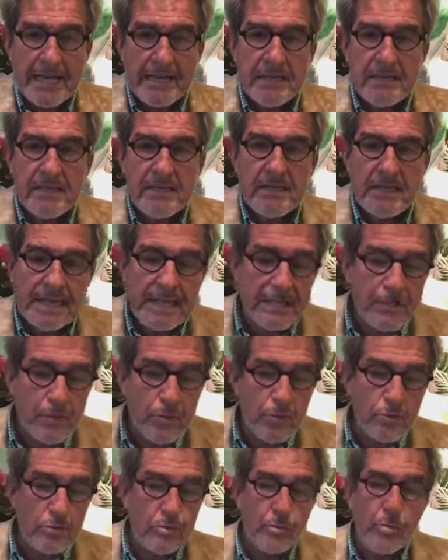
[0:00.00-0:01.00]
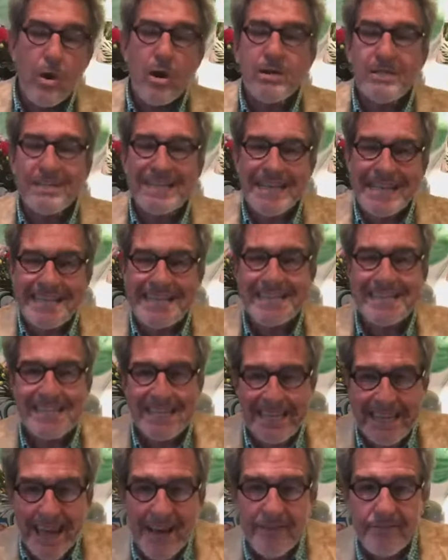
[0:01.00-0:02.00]
And it's called What
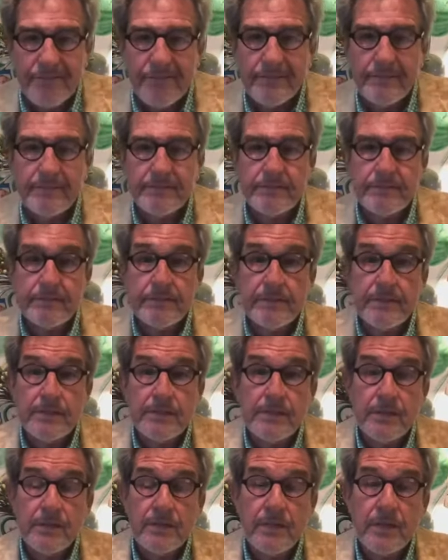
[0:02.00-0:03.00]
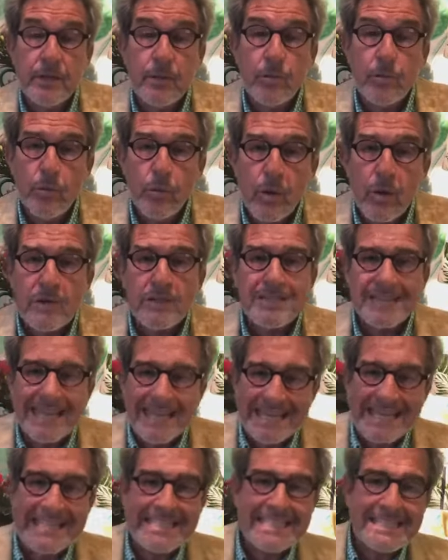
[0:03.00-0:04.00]
is Love?
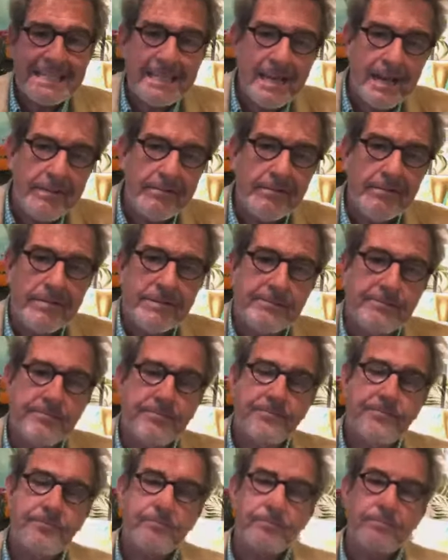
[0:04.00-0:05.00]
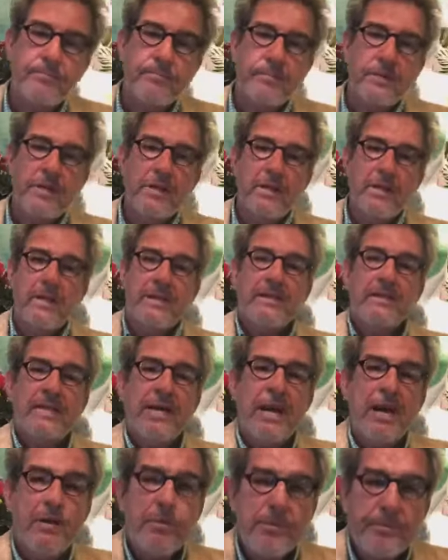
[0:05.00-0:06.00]
What is love?
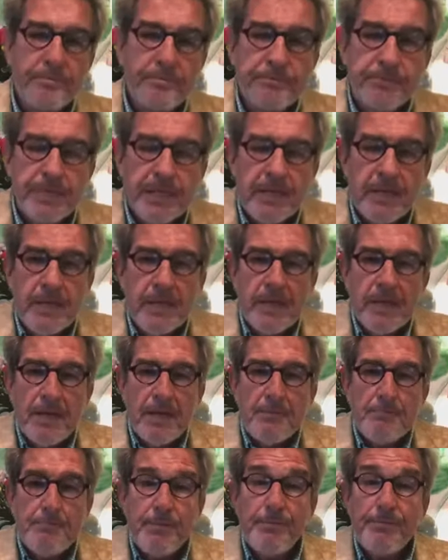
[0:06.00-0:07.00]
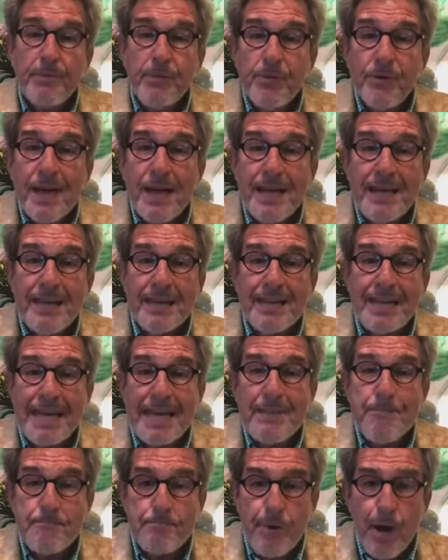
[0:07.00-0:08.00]
Now, before I
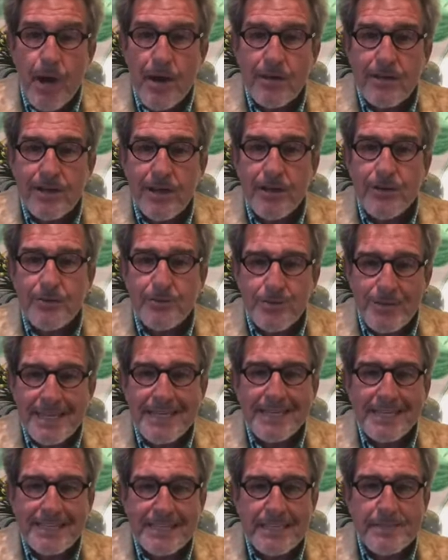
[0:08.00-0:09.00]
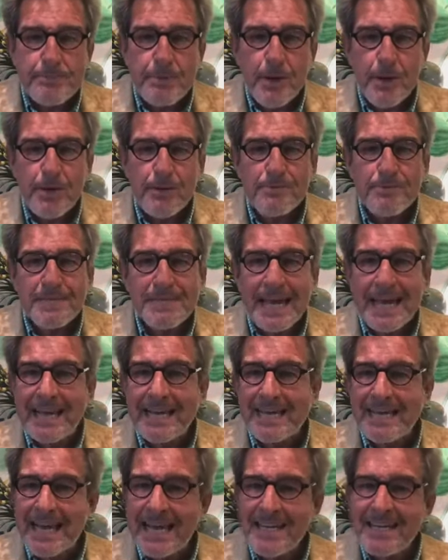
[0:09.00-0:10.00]
embark on reading these poems,
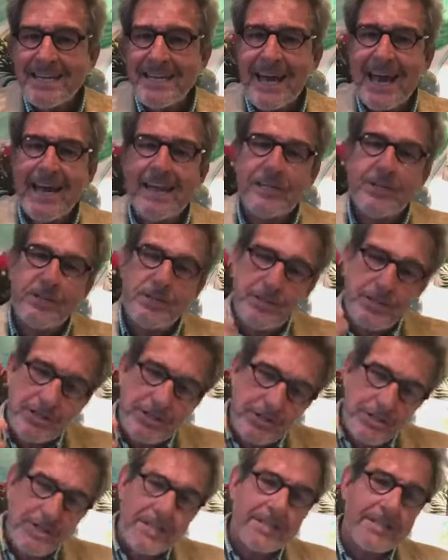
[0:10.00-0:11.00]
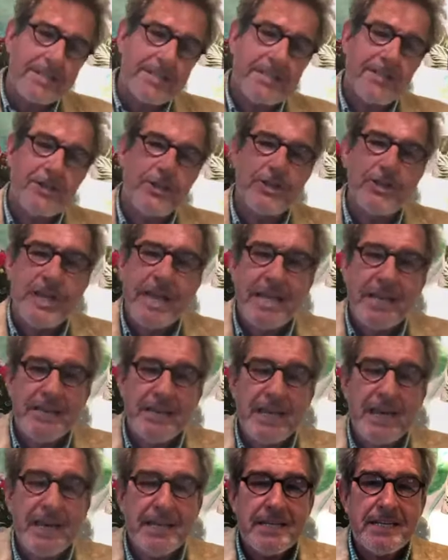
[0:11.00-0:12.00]
again, I just
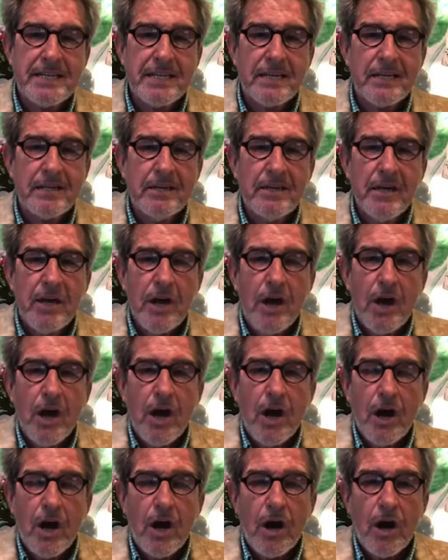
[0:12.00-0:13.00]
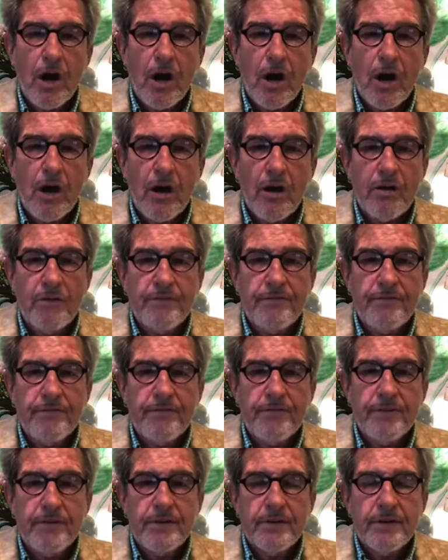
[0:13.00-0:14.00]
share the idea
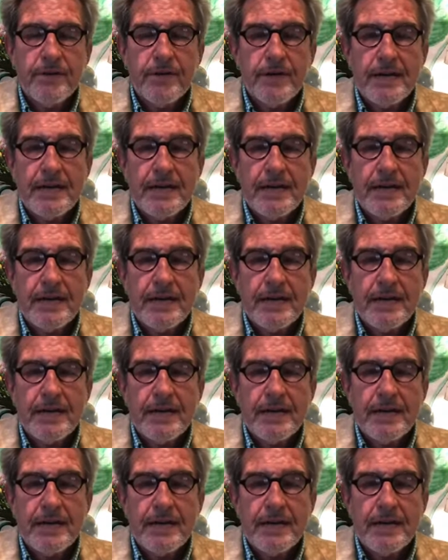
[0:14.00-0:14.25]
of